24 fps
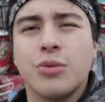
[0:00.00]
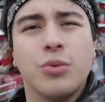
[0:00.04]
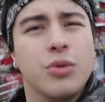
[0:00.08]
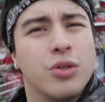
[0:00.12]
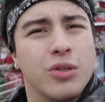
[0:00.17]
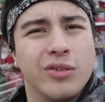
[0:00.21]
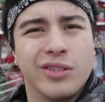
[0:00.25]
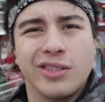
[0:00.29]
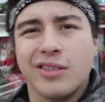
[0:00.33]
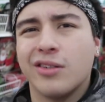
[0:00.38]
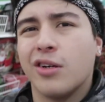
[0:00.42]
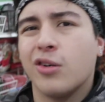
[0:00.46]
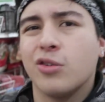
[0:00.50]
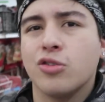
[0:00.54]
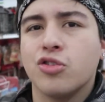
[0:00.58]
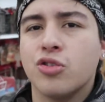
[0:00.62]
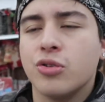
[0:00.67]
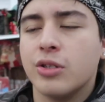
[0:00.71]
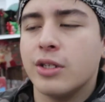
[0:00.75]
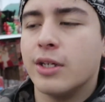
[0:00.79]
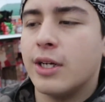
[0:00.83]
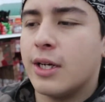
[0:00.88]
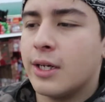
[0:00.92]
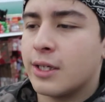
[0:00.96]
We're going to Dollar
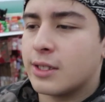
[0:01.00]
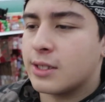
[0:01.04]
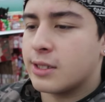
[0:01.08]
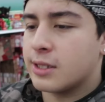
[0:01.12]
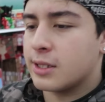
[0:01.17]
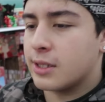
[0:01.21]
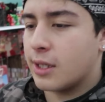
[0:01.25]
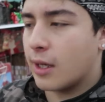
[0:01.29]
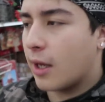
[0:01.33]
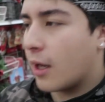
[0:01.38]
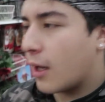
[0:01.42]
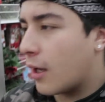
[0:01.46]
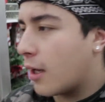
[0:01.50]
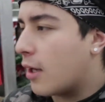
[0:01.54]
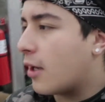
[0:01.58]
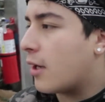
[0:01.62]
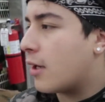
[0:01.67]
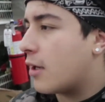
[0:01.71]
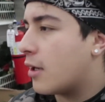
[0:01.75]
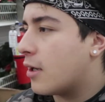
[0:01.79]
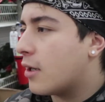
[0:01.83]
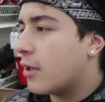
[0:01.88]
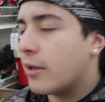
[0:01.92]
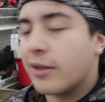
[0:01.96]
Tree next,
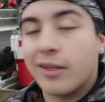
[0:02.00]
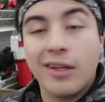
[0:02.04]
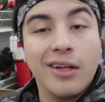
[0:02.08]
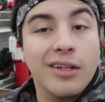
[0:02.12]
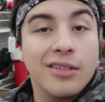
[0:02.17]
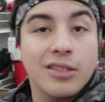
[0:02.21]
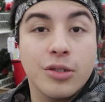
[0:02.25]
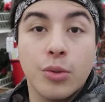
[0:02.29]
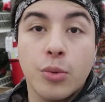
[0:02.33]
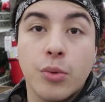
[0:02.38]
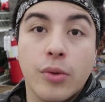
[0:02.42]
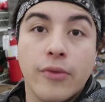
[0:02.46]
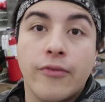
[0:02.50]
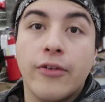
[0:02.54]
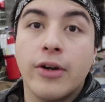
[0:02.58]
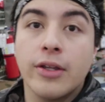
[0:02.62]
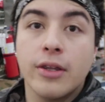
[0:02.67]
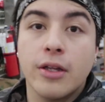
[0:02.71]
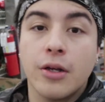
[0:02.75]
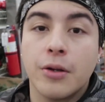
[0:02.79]
and yeah, see what we find